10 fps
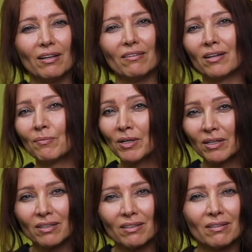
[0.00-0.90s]
the
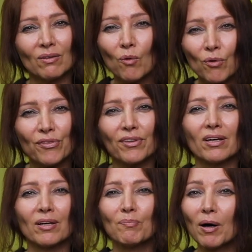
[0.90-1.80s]
American
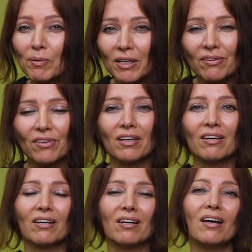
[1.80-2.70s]
author, public
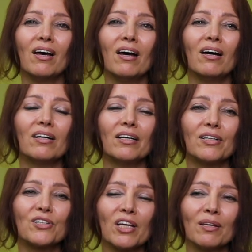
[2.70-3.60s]
thinker,
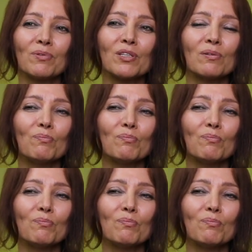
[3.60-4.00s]
James